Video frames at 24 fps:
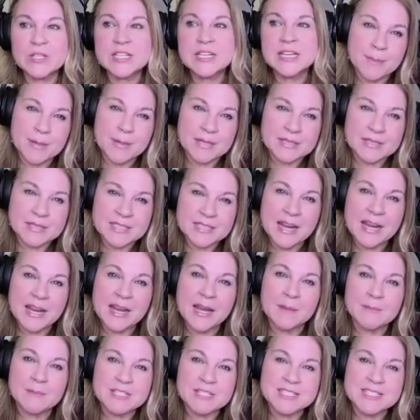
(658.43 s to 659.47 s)
But today I'm
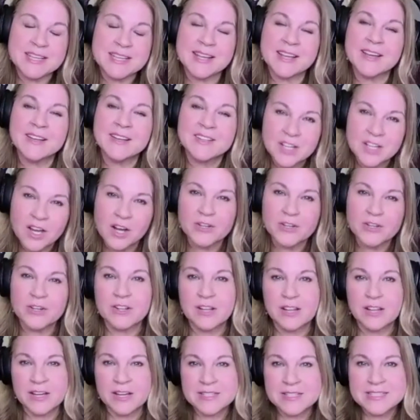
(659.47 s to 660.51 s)
just saying, talk to your
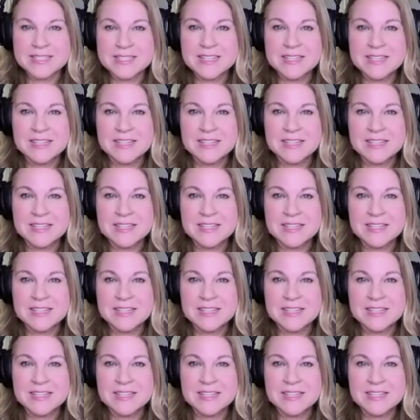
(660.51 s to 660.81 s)
clients.